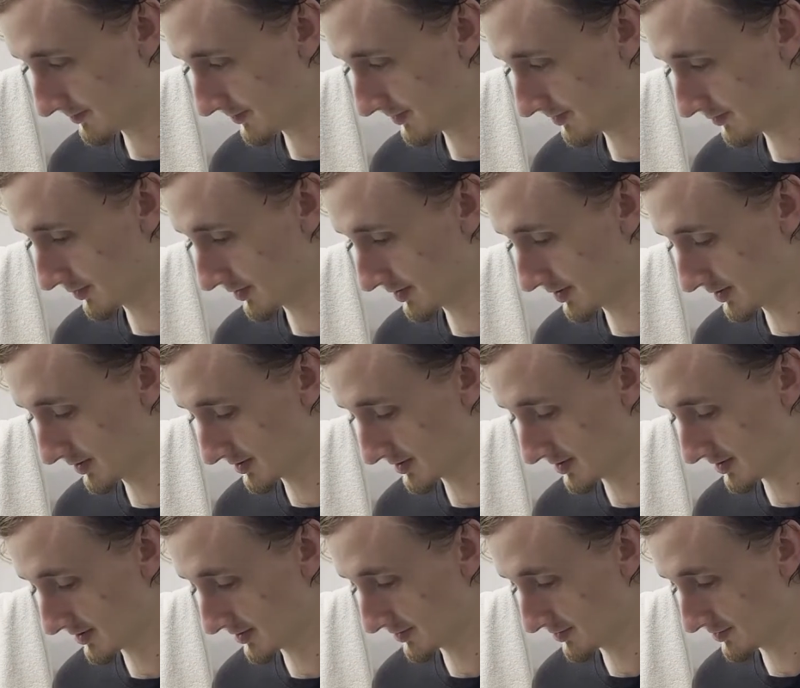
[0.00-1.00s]
With the
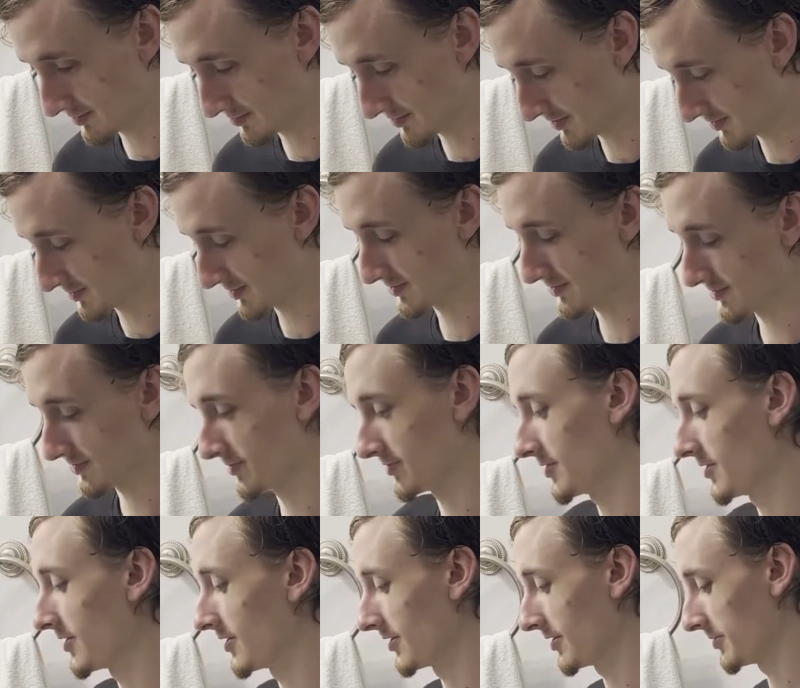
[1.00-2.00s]
sonic toothbrush, as you
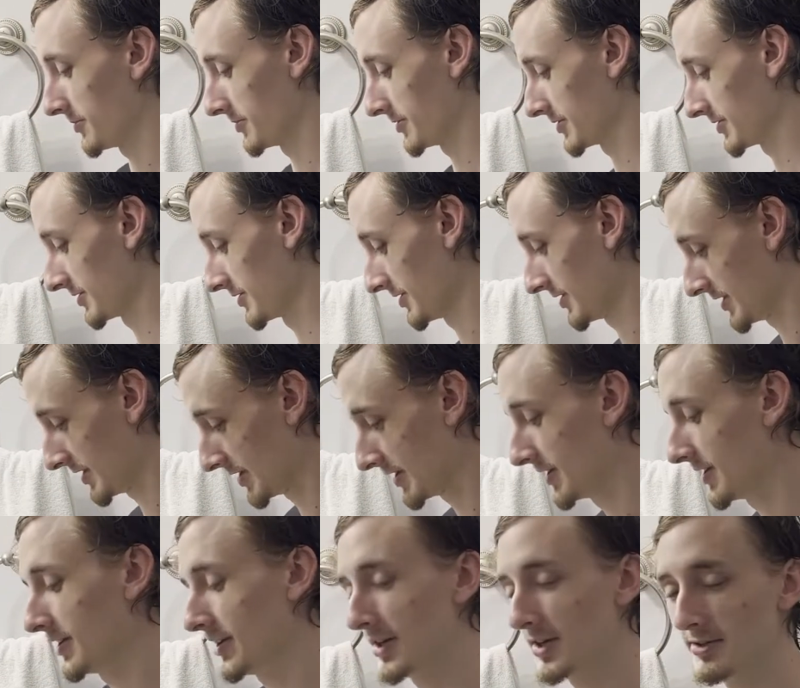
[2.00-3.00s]
saw, it was
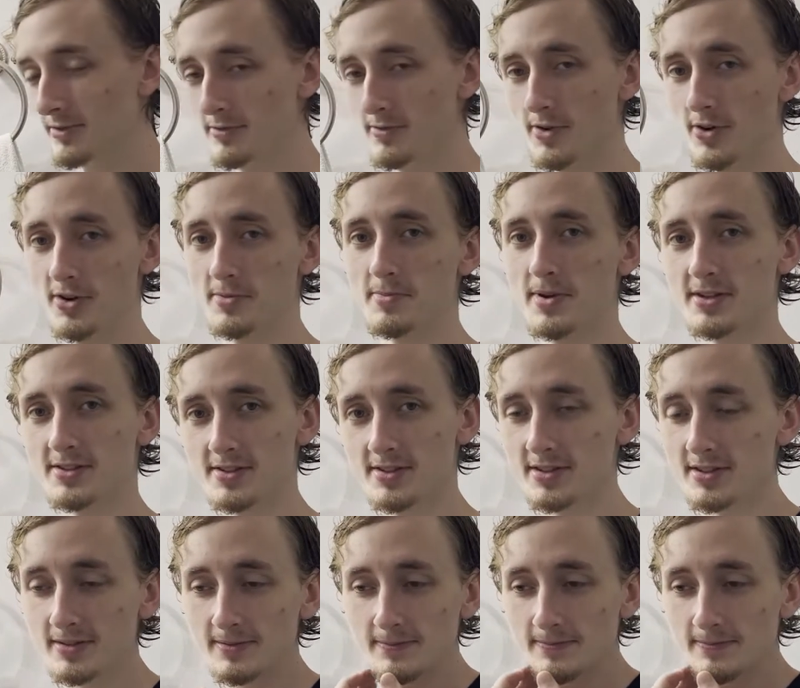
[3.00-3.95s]
very messy.